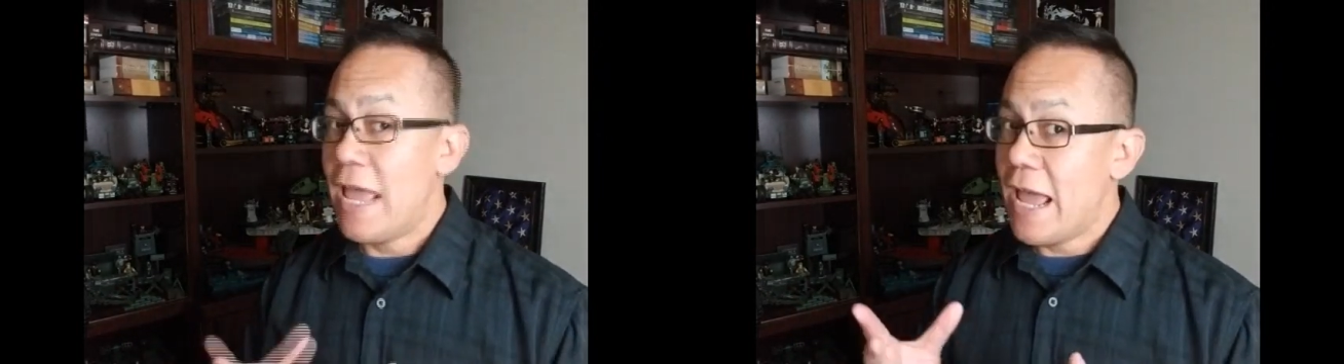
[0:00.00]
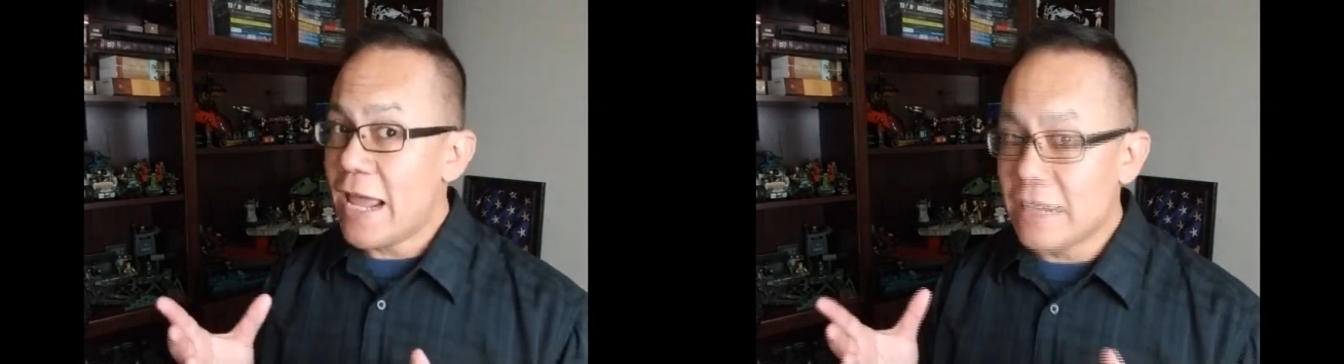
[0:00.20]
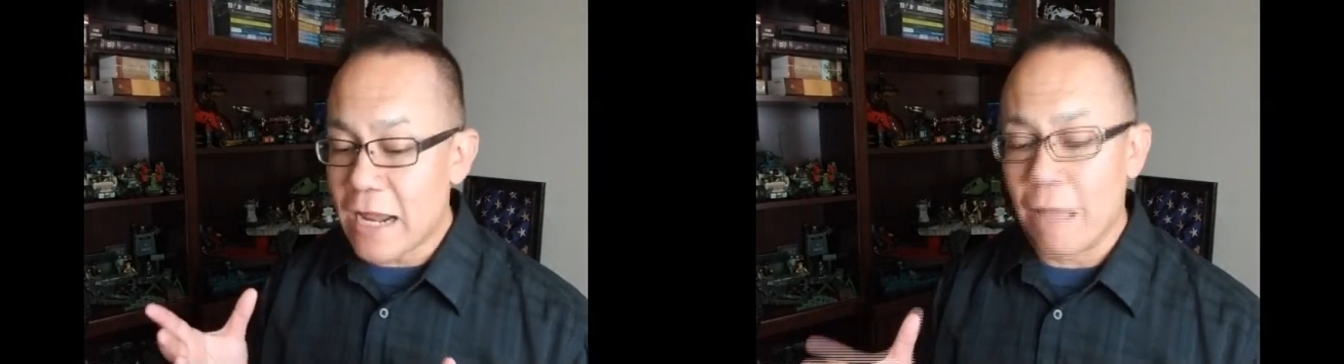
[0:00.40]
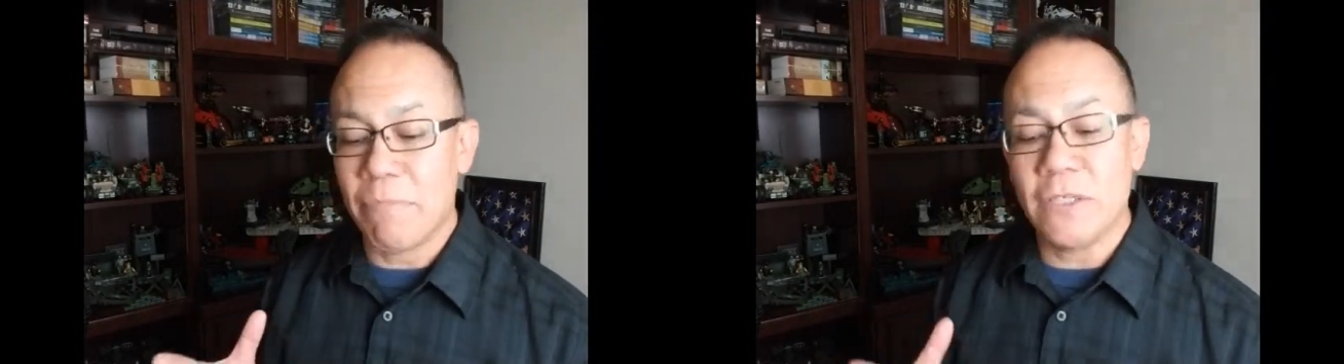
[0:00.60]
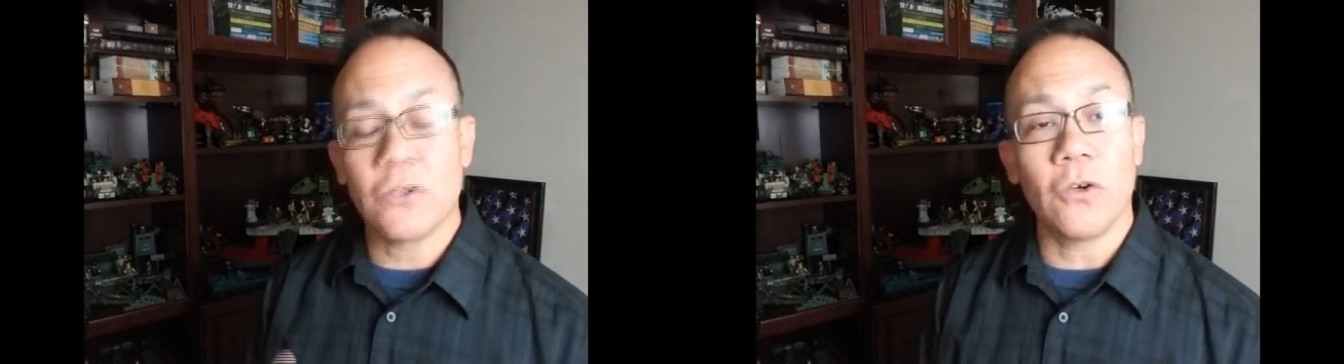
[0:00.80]
had not
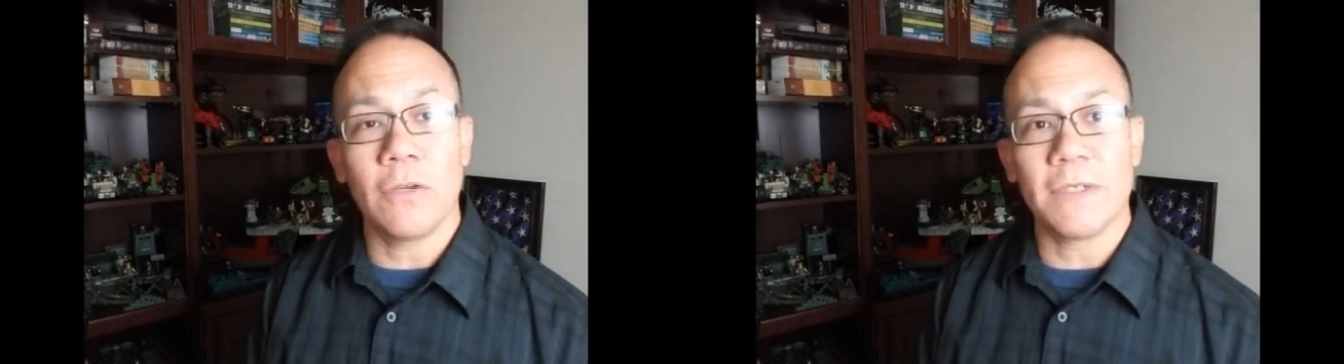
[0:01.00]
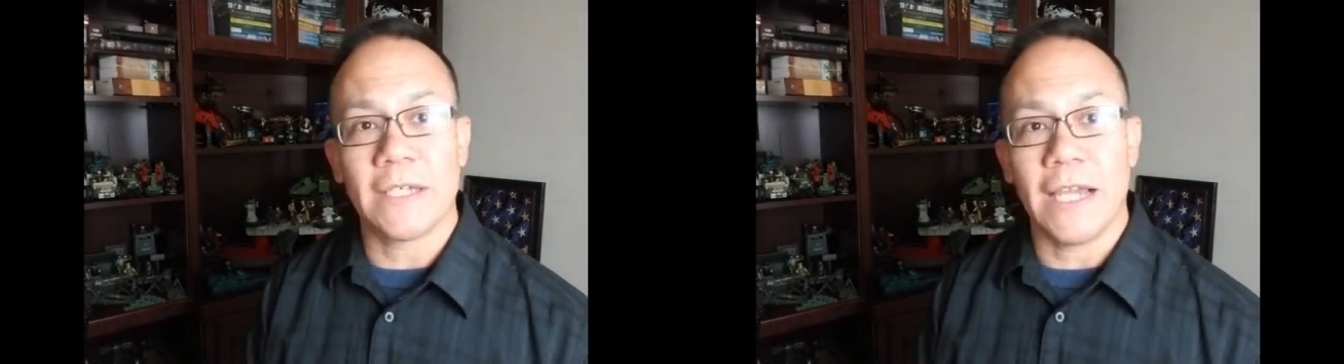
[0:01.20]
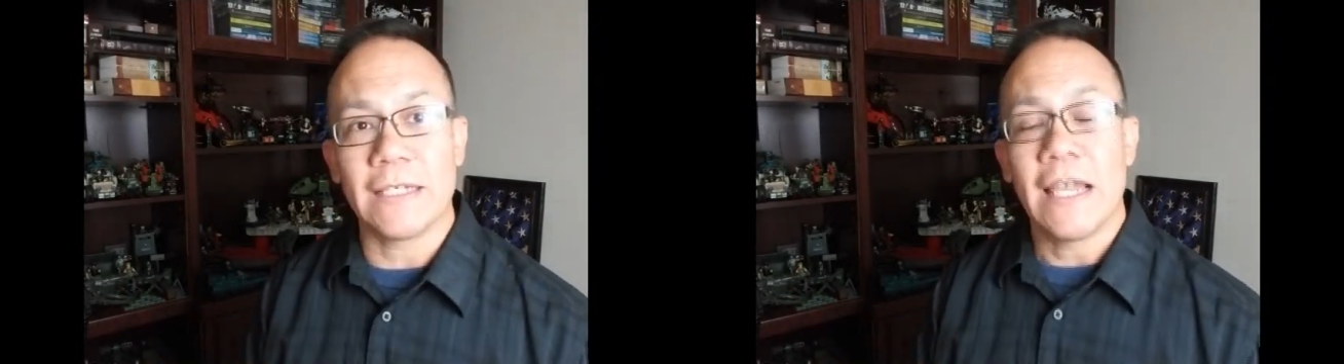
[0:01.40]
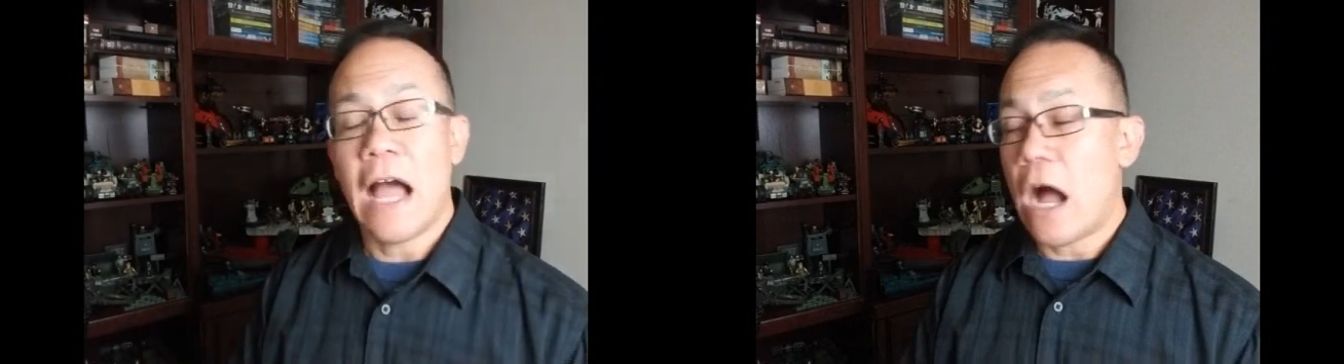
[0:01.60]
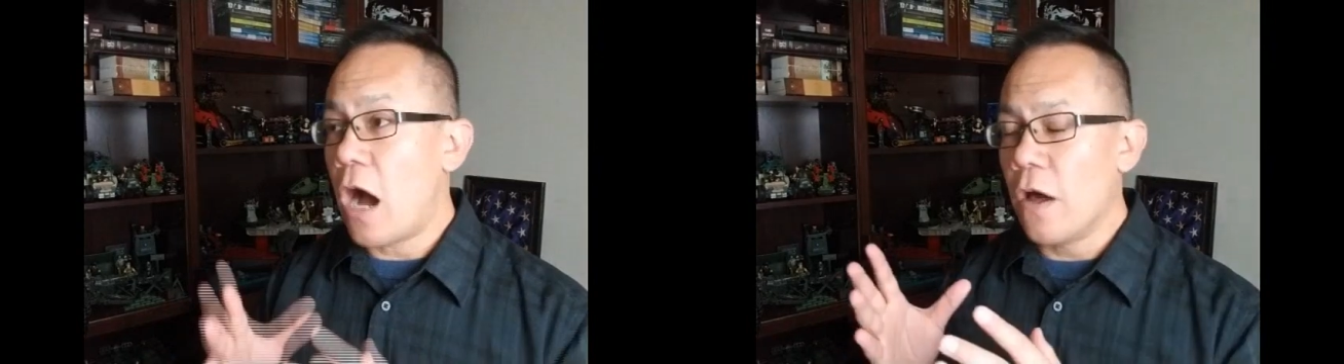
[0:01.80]
been circumcised
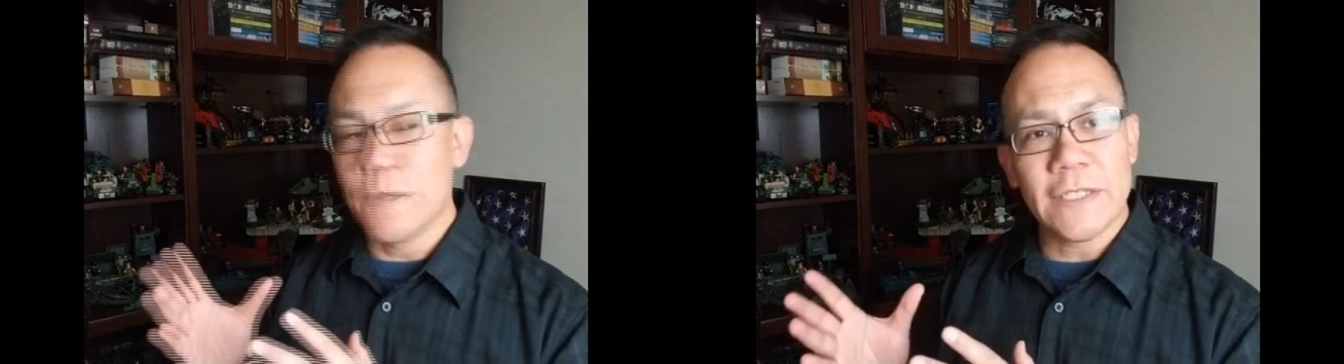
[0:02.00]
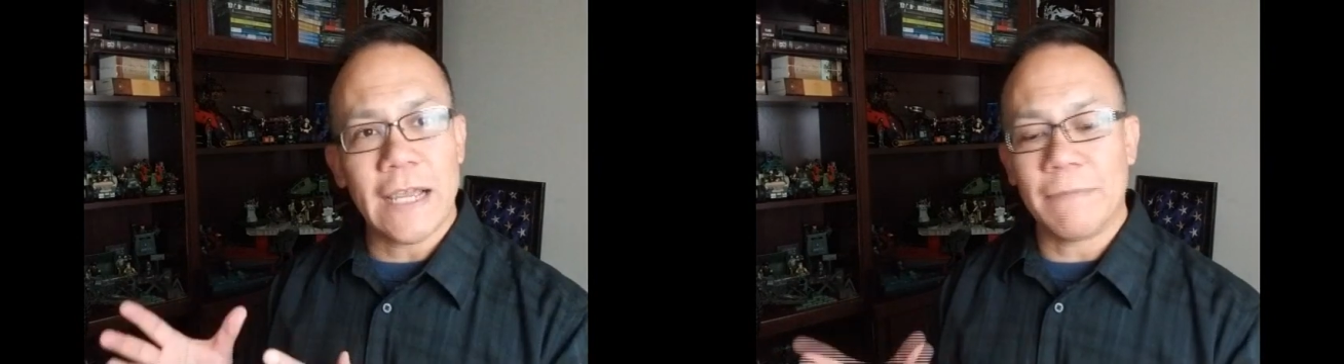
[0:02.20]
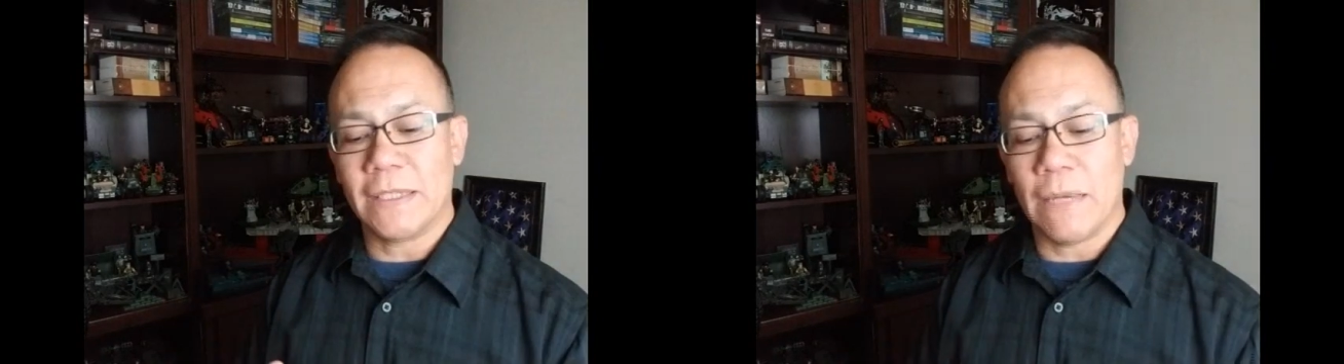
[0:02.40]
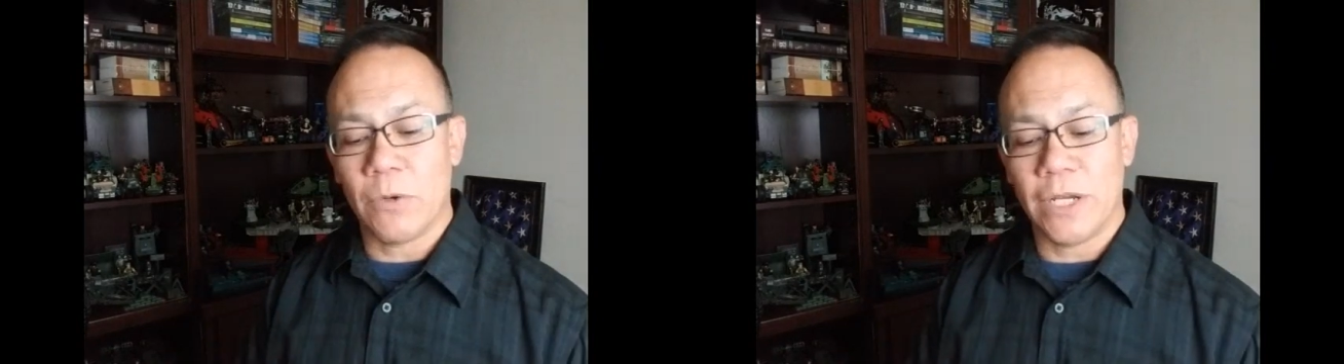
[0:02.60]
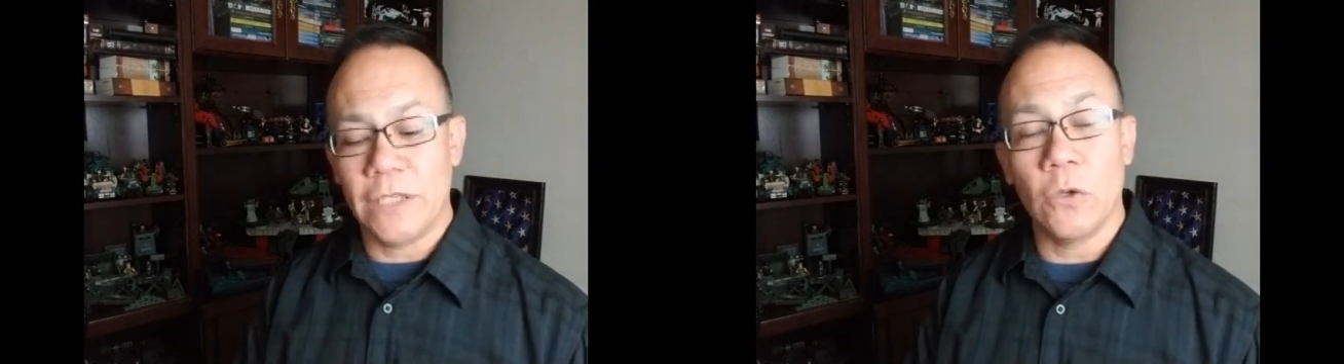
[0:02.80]
all the time that they
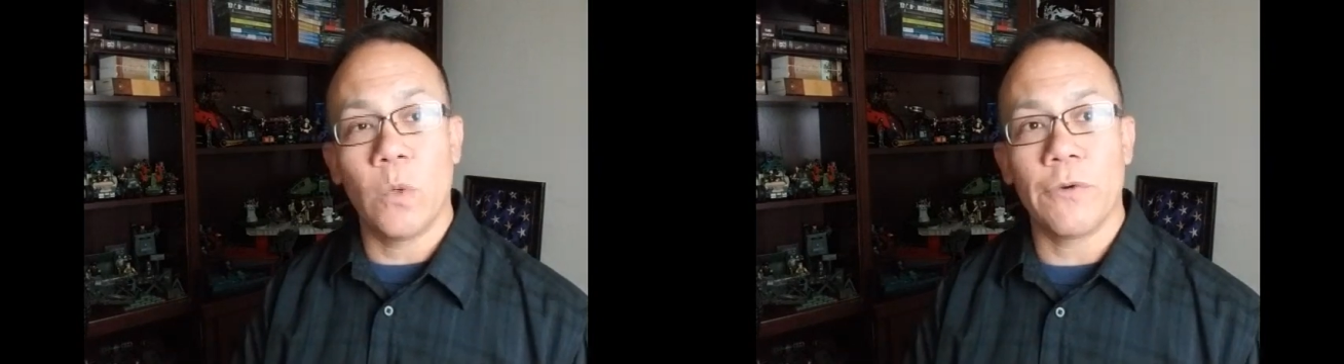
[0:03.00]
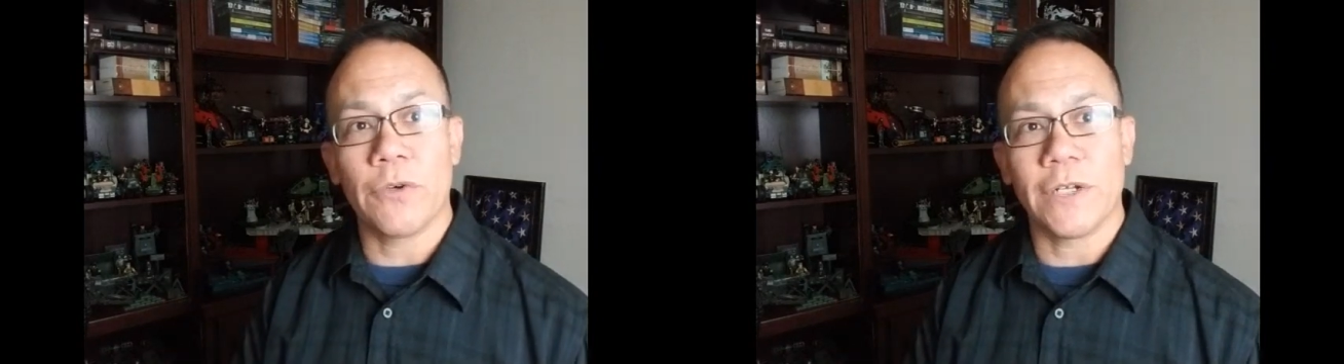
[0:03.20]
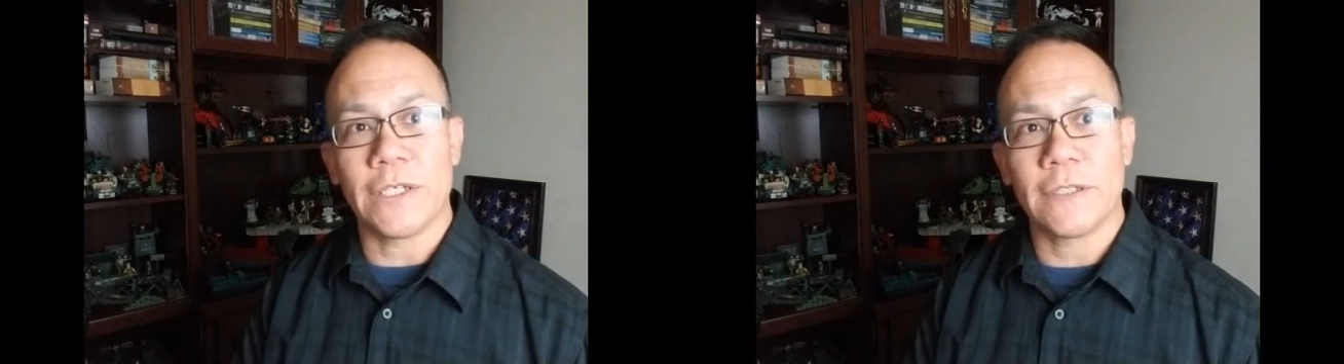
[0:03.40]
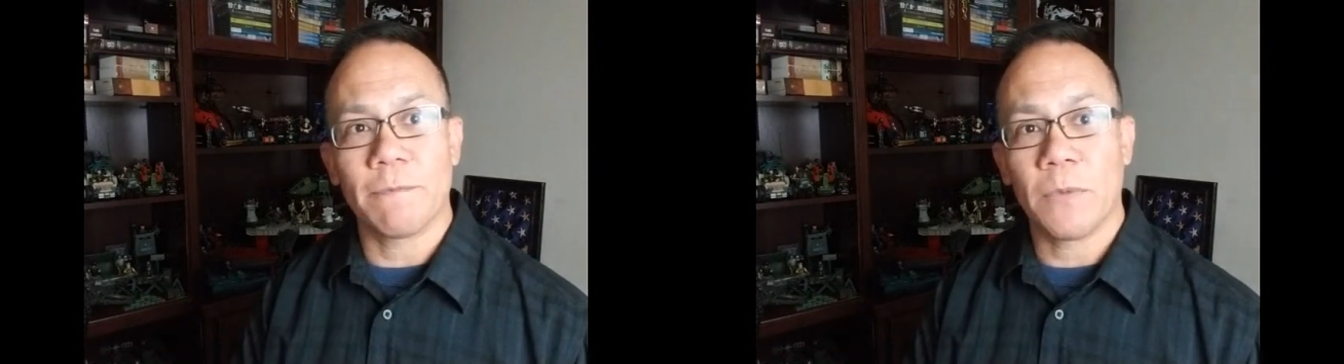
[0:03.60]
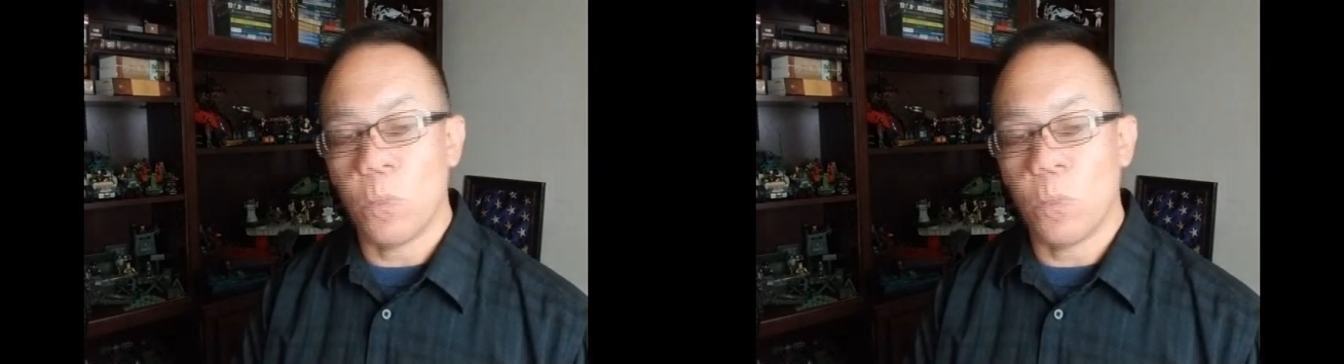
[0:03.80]
were in the wilderness.